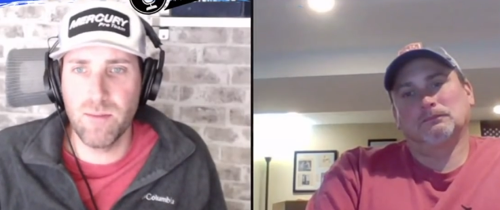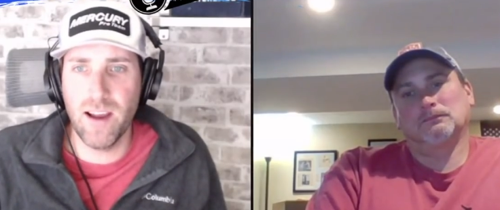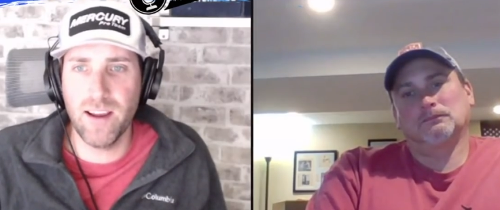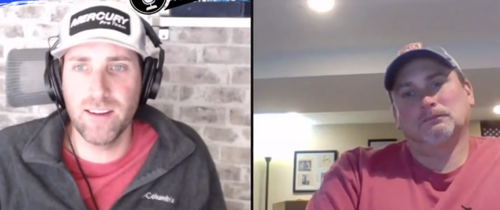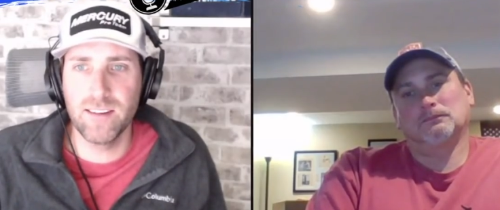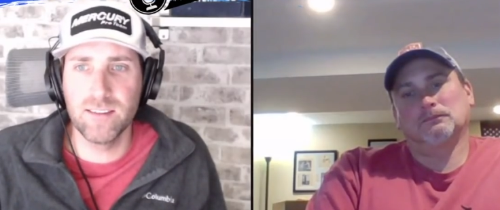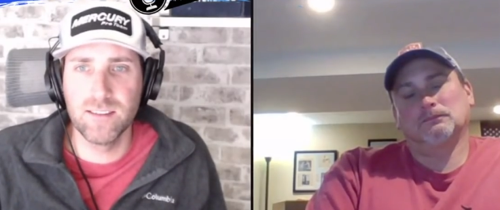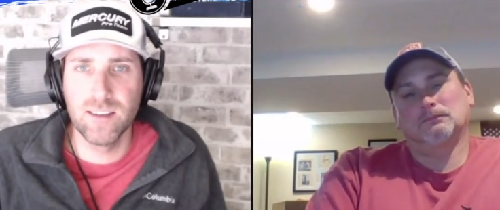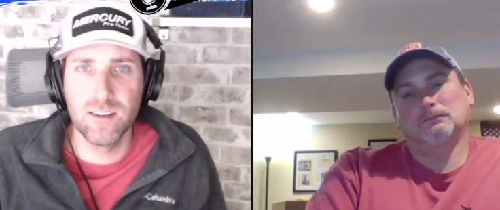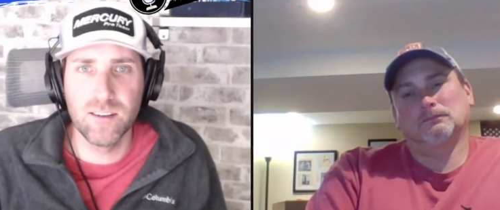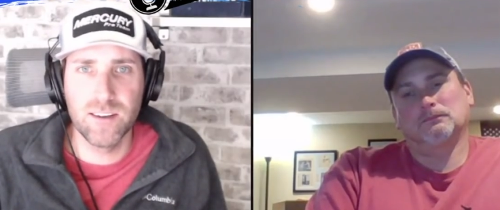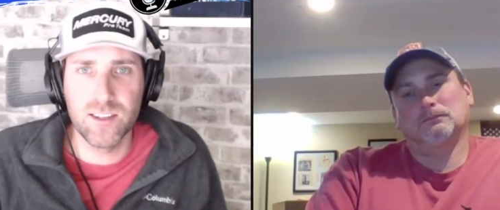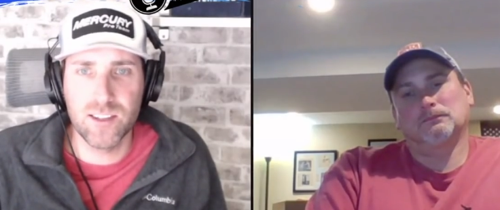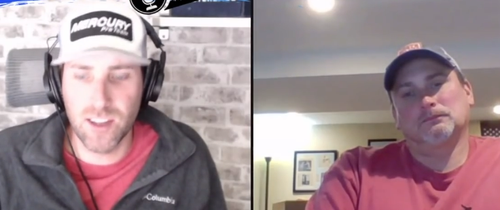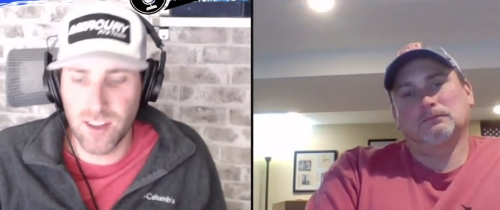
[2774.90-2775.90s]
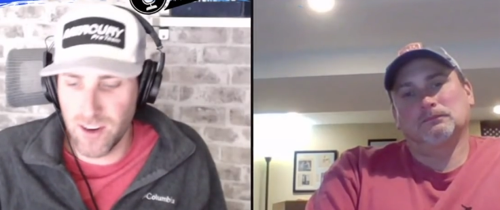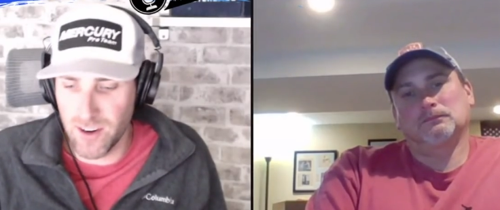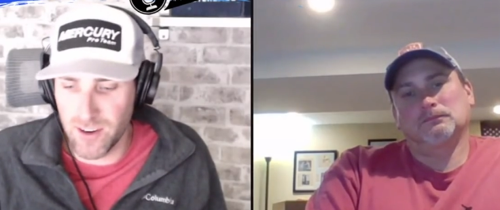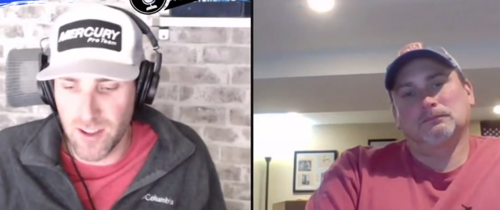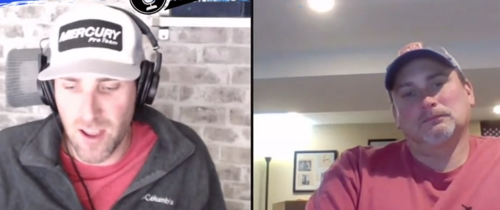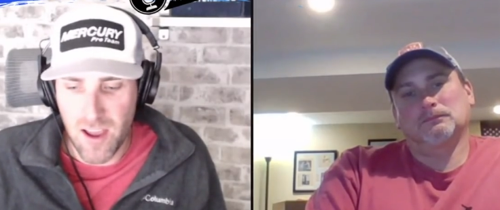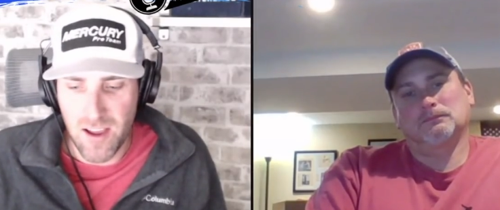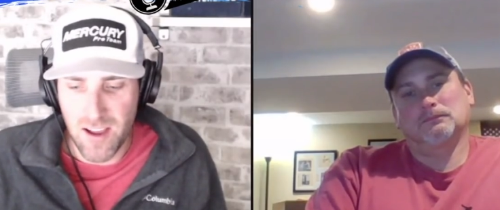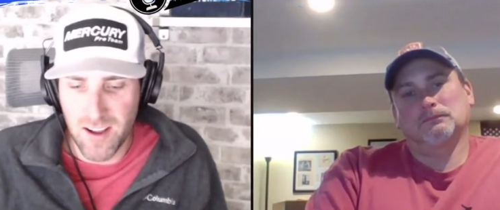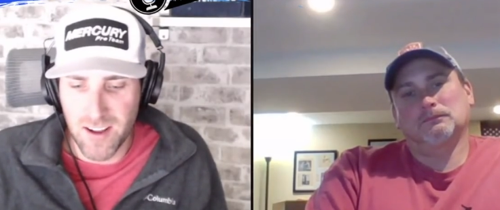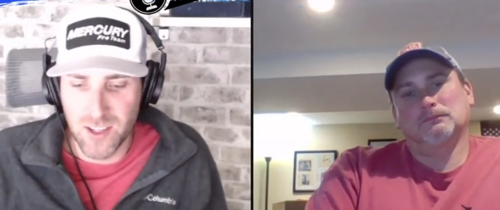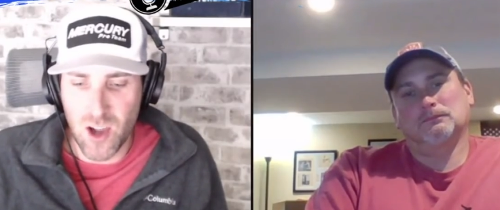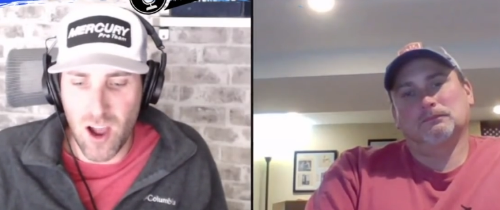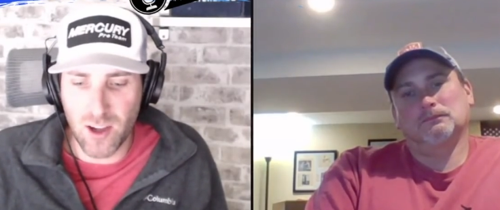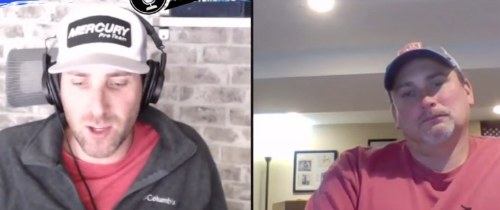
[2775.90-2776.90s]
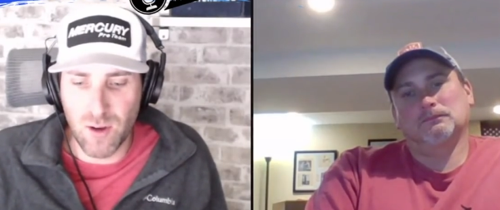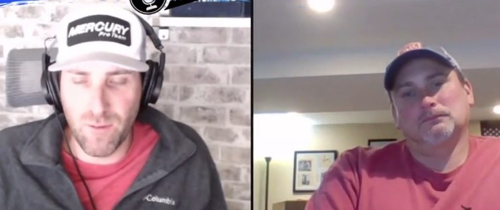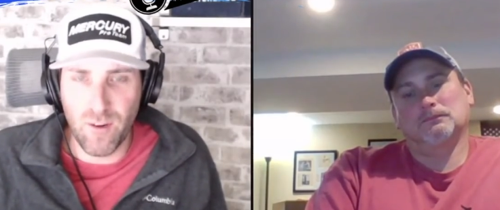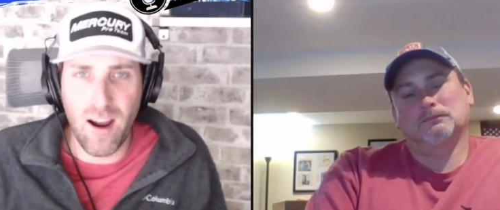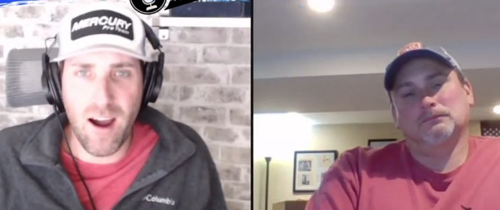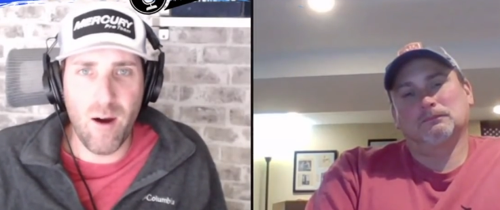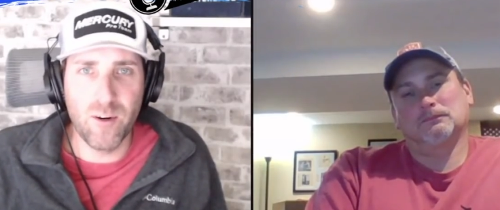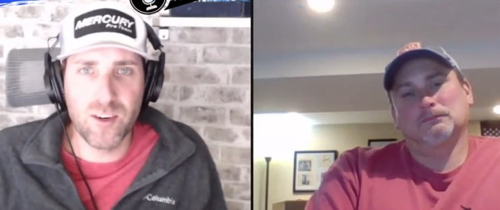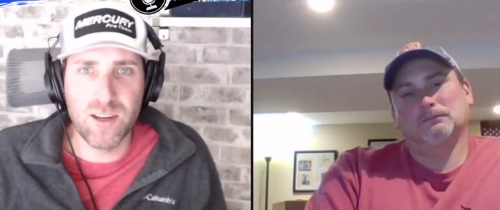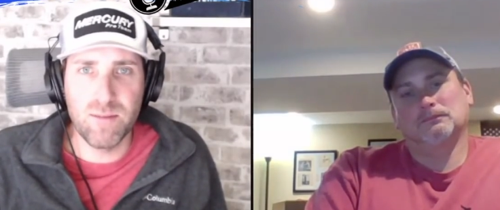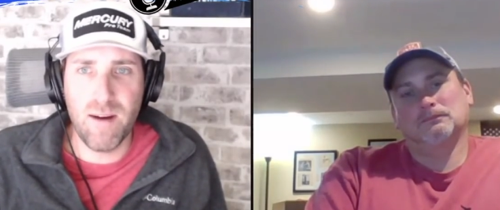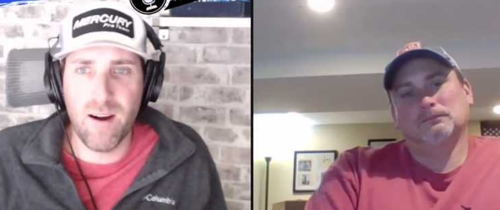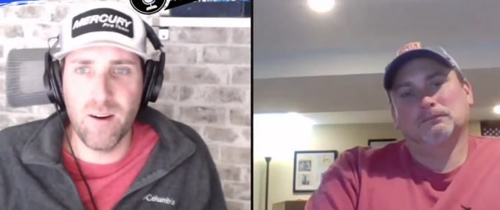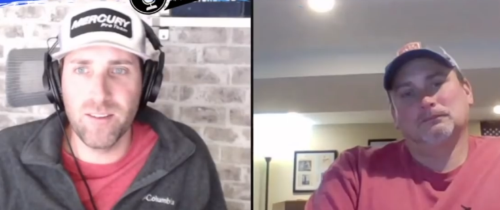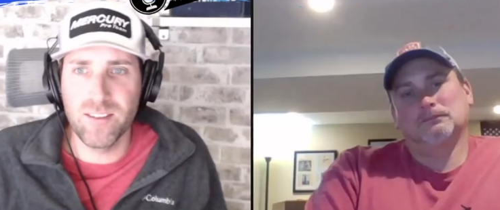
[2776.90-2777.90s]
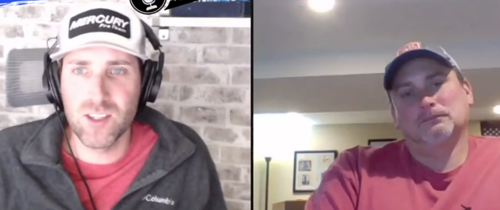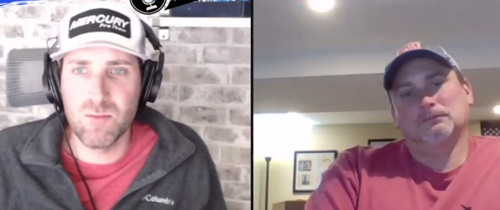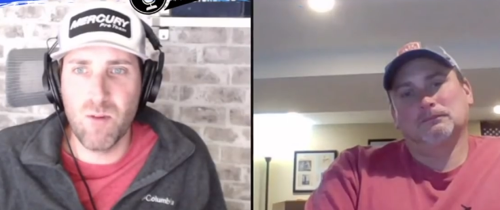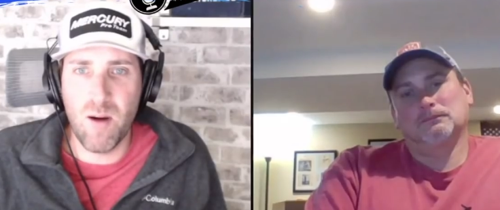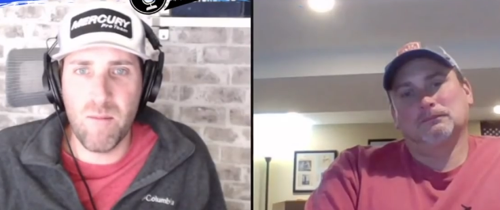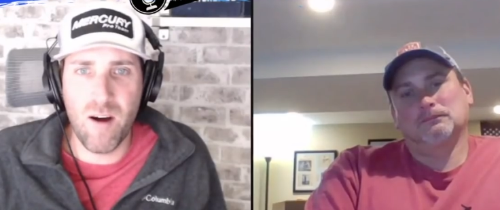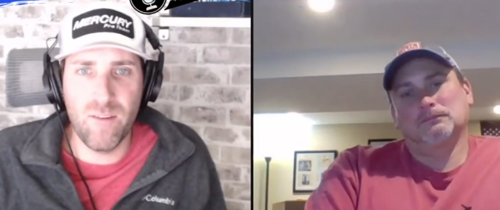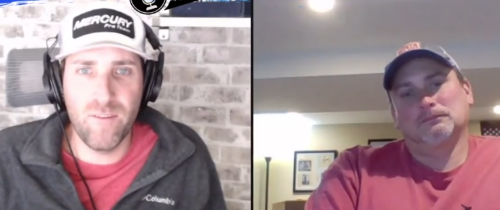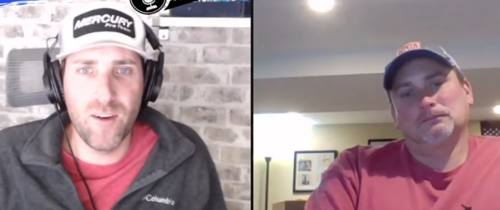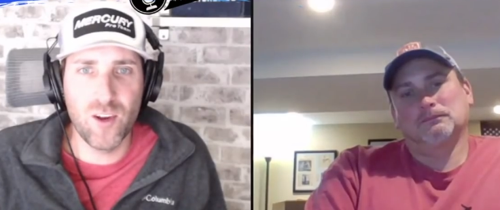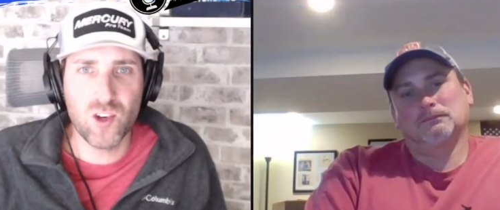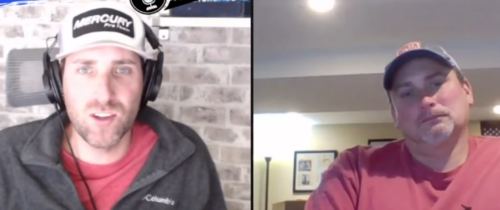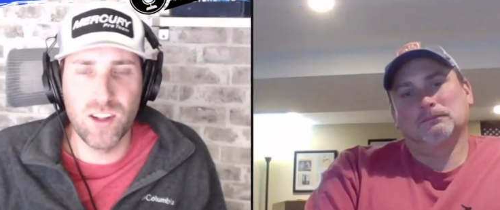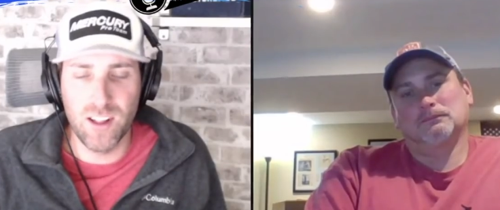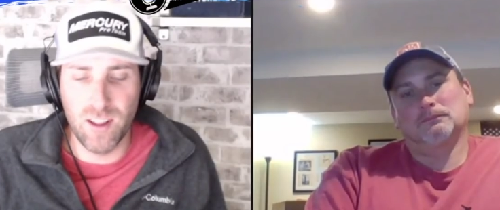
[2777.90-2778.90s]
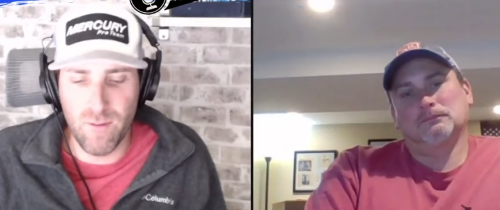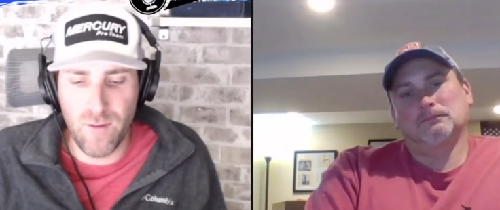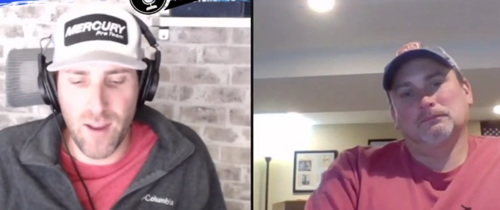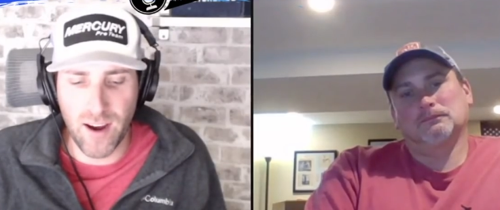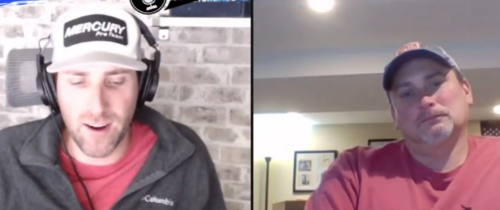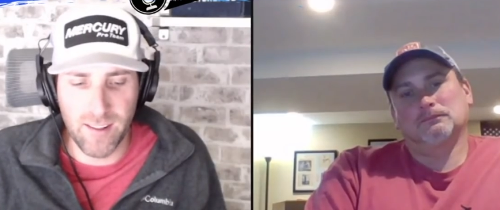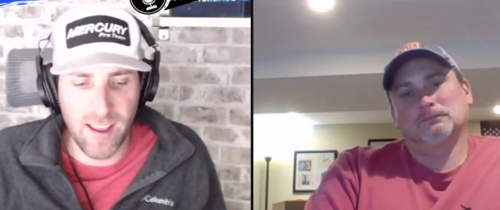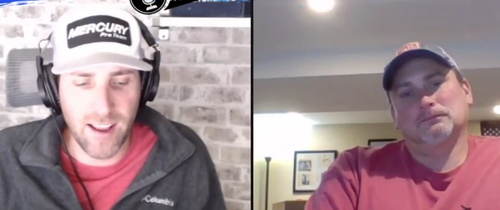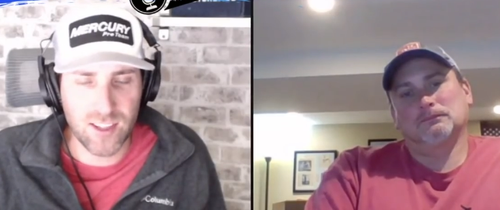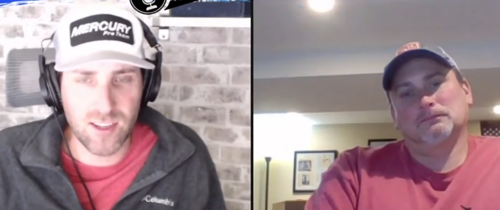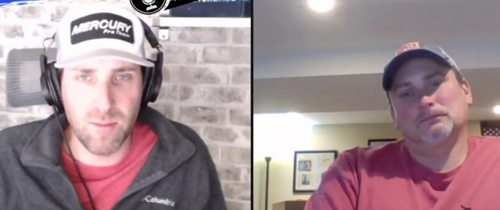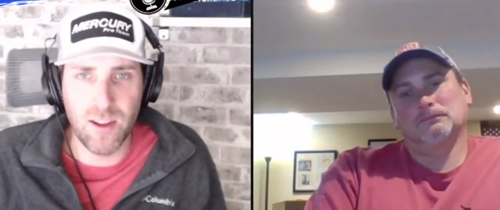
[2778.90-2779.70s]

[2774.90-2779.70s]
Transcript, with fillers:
Speaker 1: I could literally sit here and talk to you for hours about smallmouth fishing and the Finger Lakes.